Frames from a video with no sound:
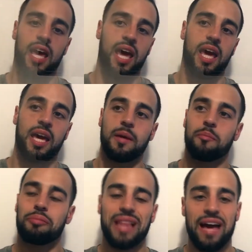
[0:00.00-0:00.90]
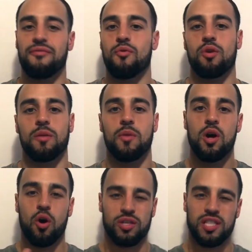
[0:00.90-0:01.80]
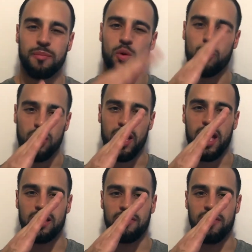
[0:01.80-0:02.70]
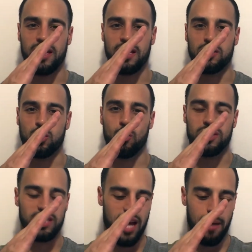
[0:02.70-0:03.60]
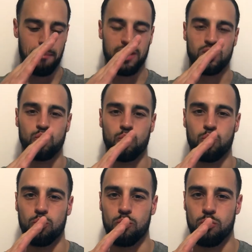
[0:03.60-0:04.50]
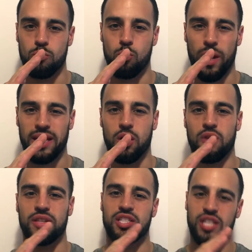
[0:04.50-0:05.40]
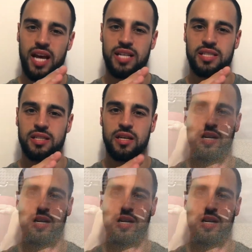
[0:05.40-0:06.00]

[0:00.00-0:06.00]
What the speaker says: a platform or something where you're elevated to where it's not much weight on the chest.